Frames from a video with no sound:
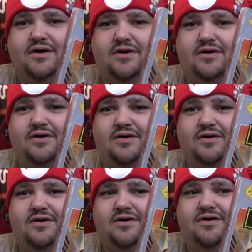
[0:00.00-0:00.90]

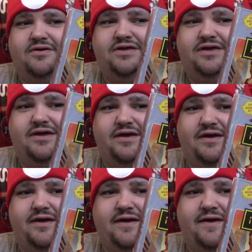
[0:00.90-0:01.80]
Oh,
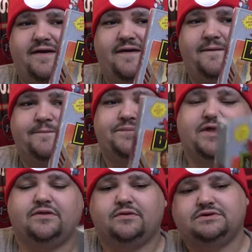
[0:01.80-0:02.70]
yeah.
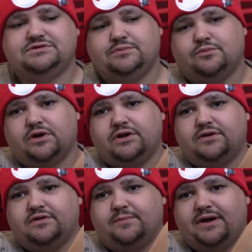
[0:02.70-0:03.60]
Now, there is some writing
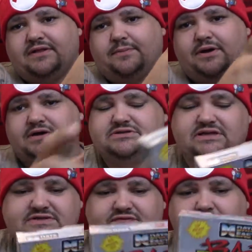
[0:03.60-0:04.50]
on the back of the box.
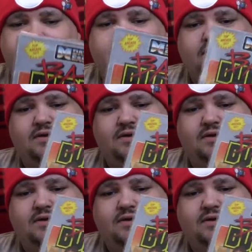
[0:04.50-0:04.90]
That's fine.